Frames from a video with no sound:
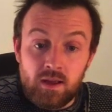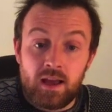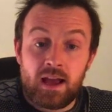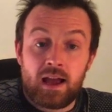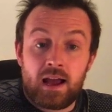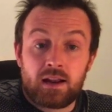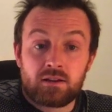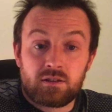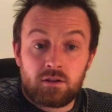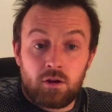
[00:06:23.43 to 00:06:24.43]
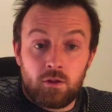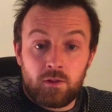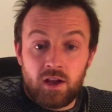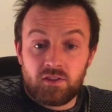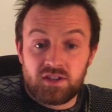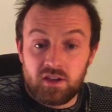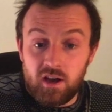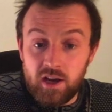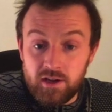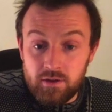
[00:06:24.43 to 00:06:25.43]
And on the other
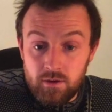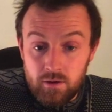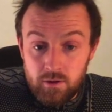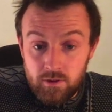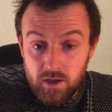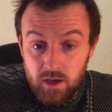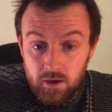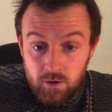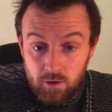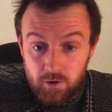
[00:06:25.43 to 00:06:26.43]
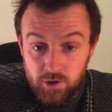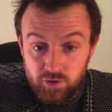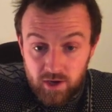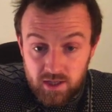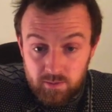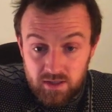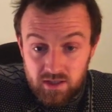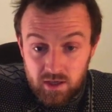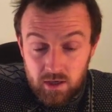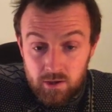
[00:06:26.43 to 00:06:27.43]
side, the
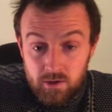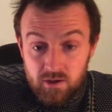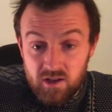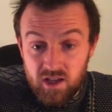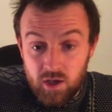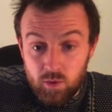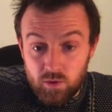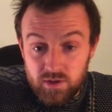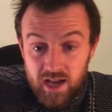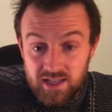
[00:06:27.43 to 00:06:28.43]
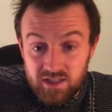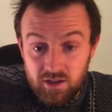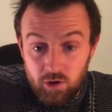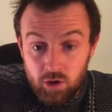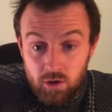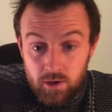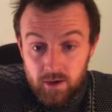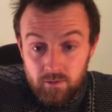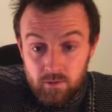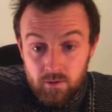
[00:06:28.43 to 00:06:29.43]
neurotransmitter equals acetylcholine.